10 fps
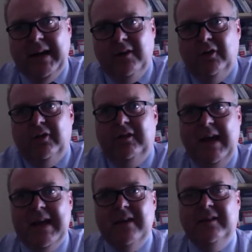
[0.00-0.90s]
It does
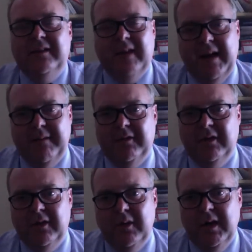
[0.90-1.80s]
take us time
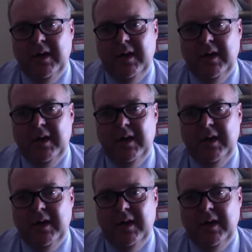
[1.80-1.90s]
to